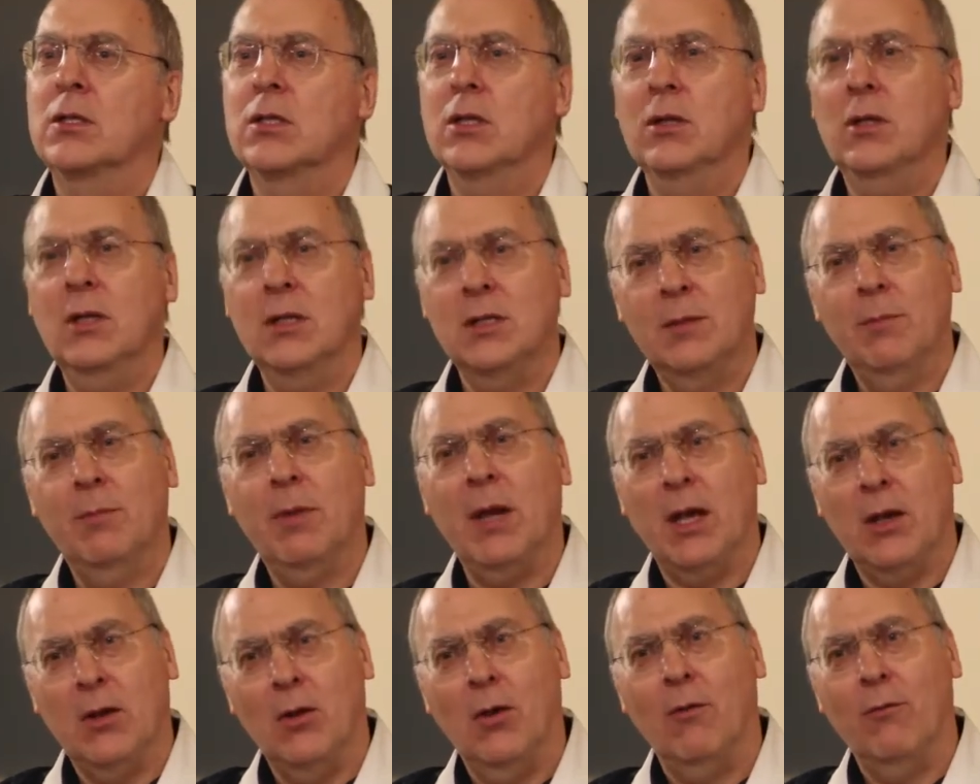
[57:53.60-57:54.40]
So you need to
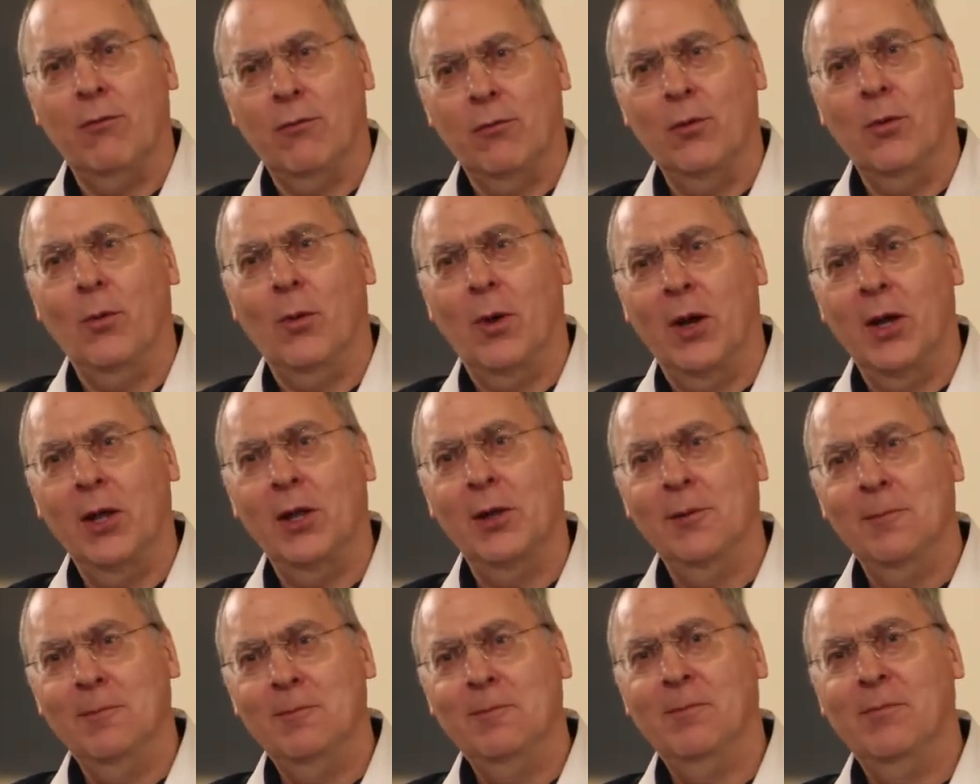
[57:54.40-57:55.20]
back off for a
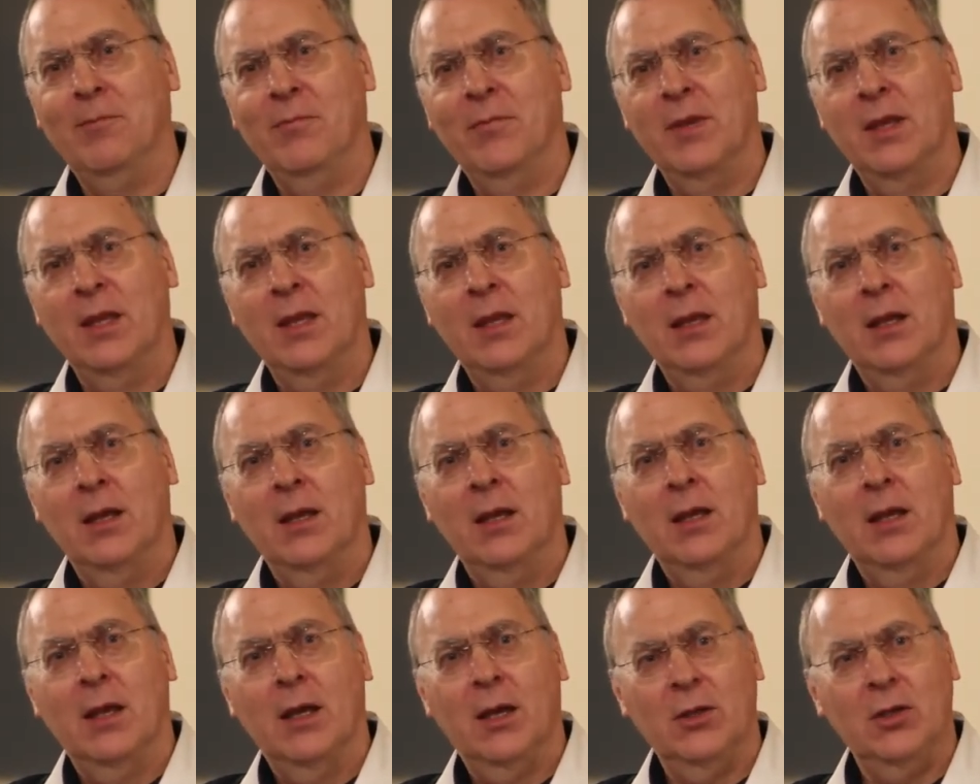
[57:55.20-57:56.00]
while.
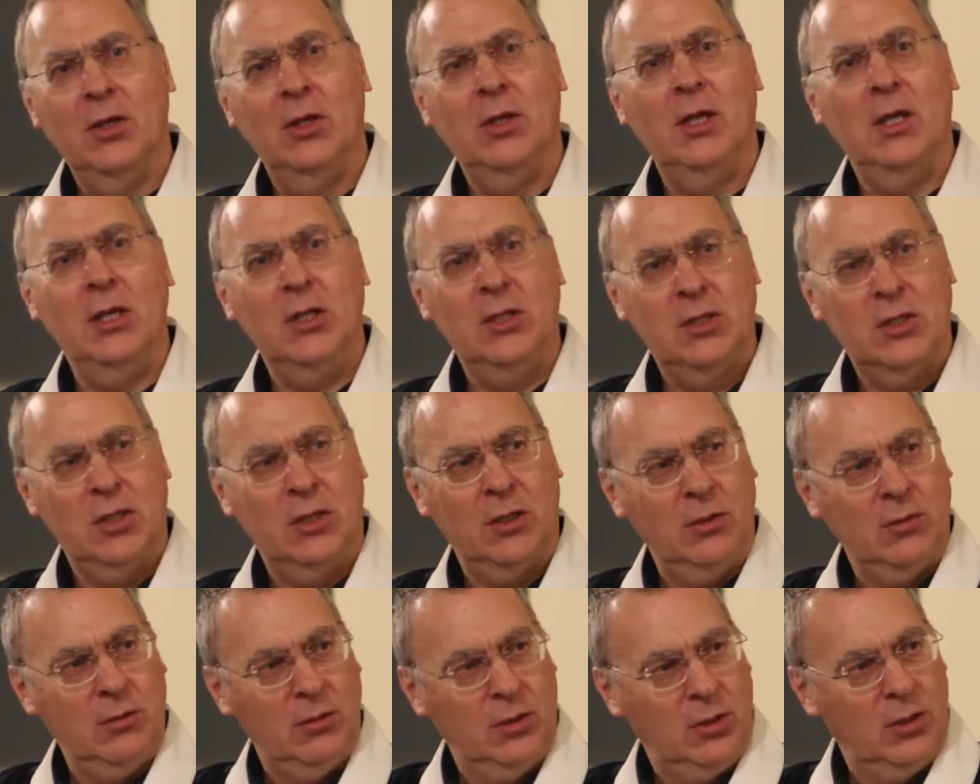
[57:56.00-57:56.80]
And you need
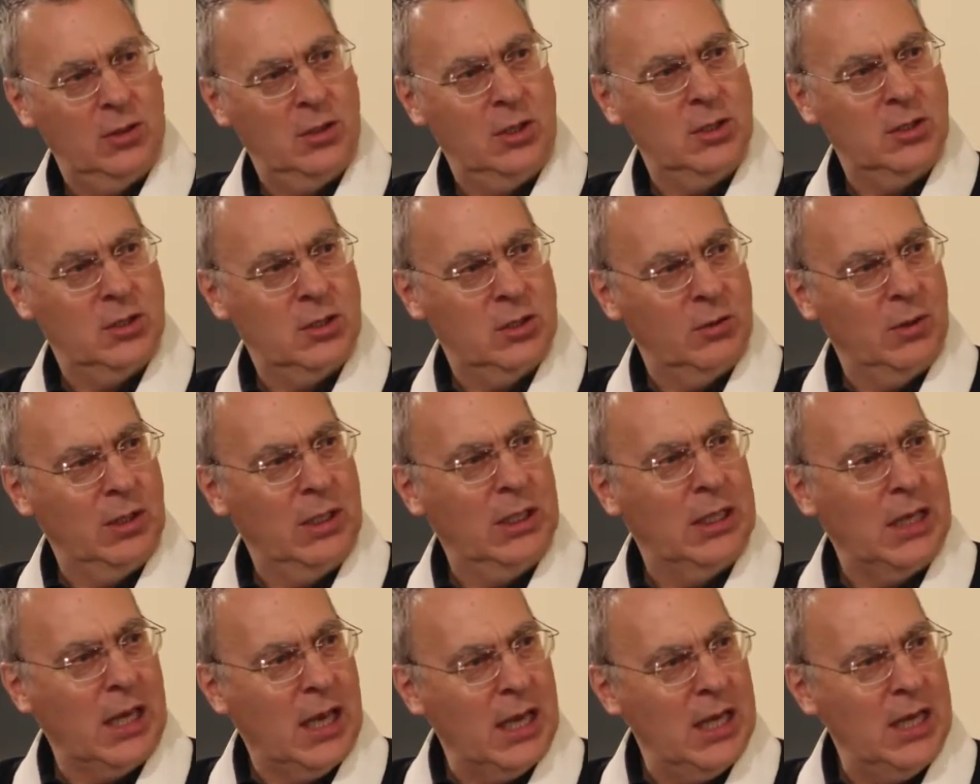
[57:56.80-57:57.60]
to
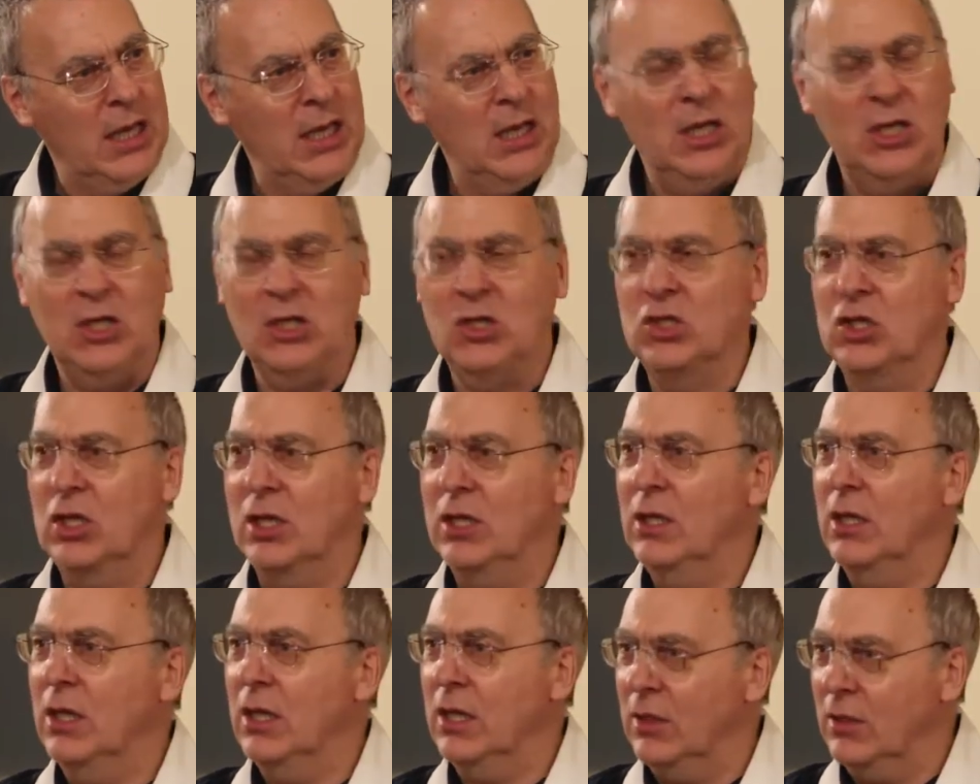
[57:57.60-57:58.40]

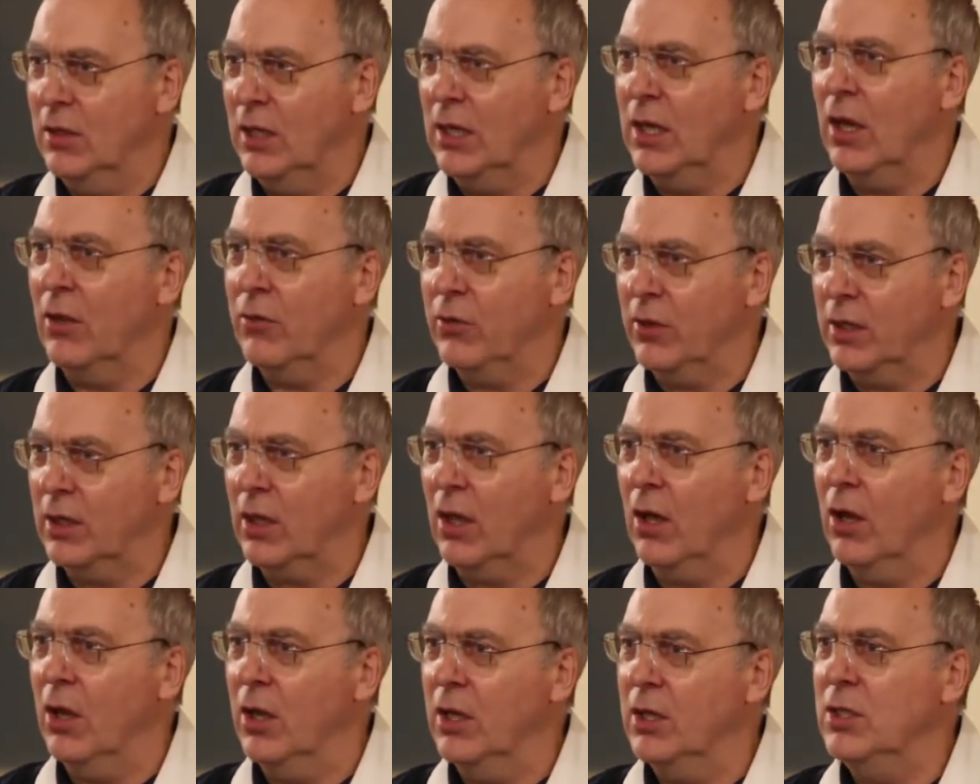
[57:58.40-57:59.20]
engage in the other
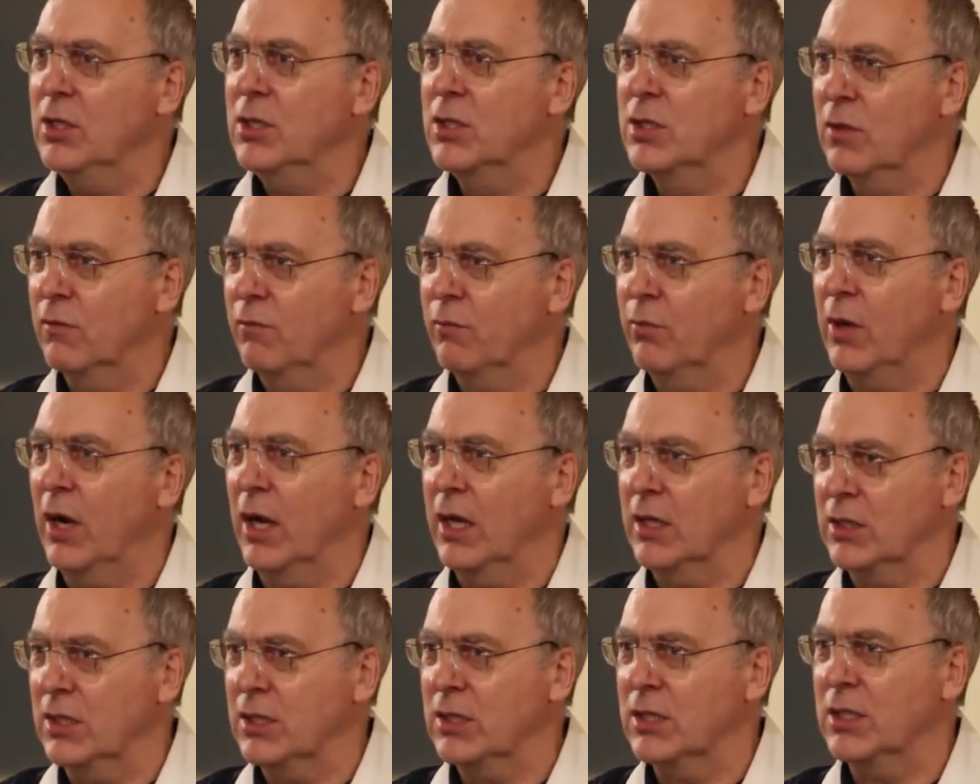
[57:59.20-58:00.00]
kinds of
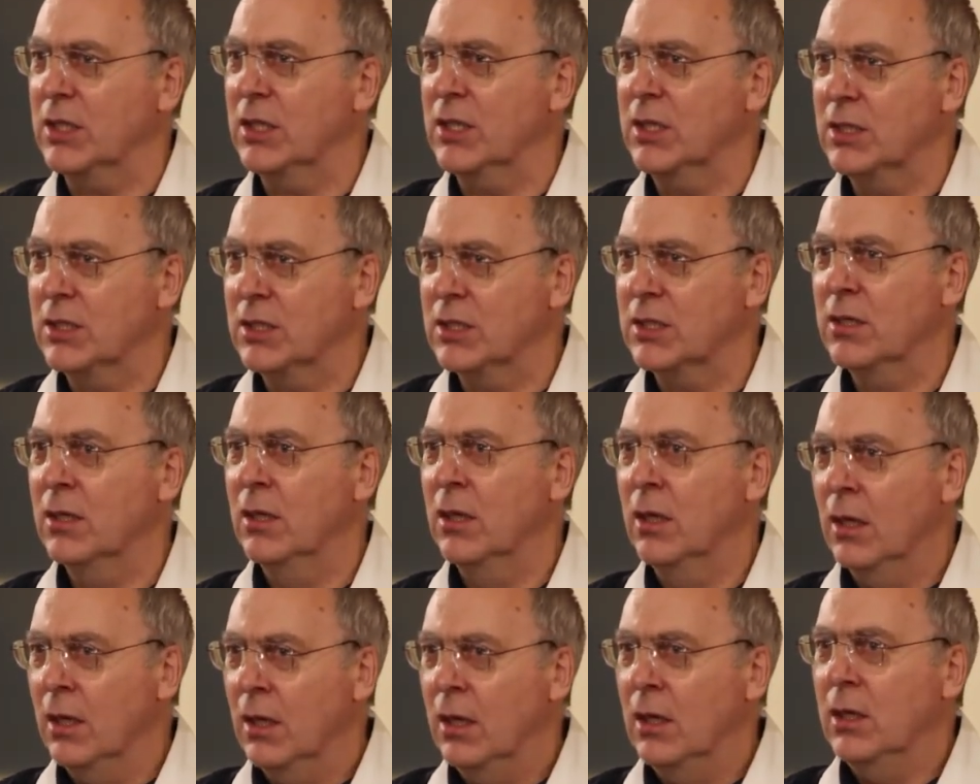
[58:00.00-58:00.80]
practices.
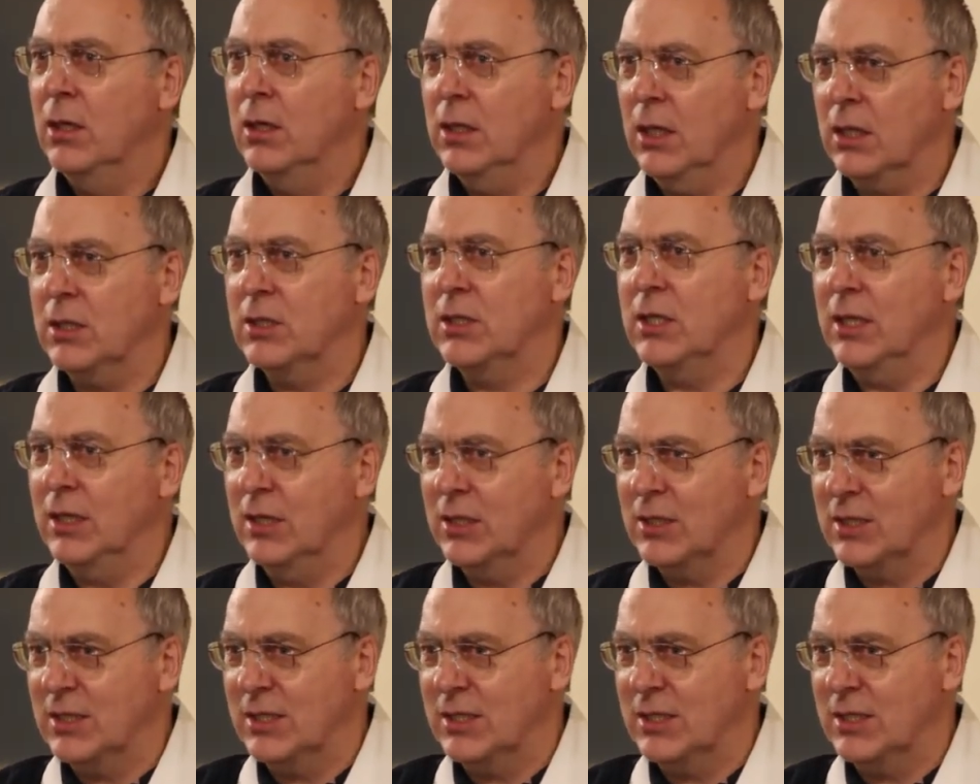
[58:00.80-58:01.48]
Yes, he